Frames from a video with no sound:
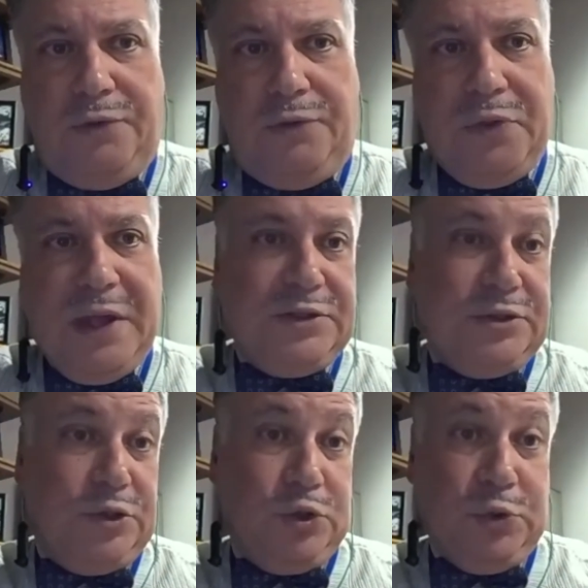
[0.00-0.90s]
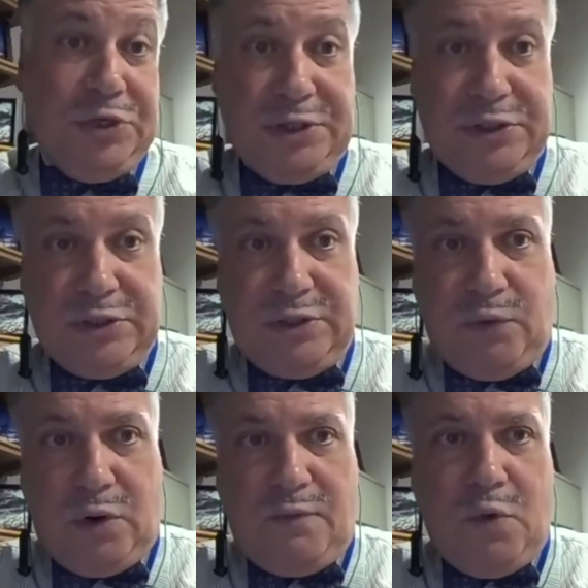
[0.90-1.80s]
So that's your due diligence
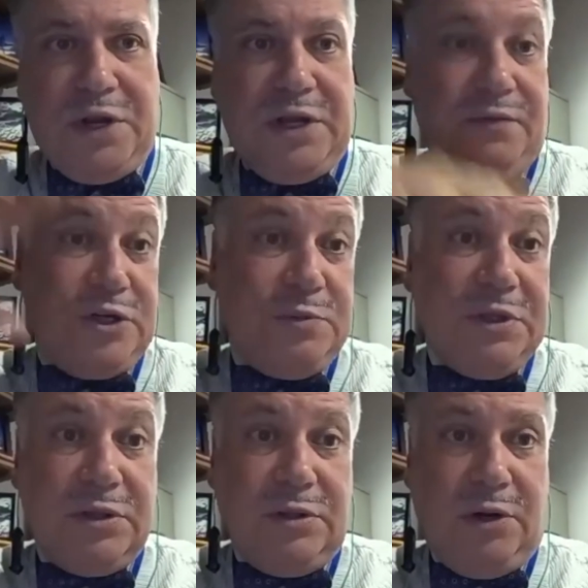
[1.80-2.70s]
for avoiding infringement.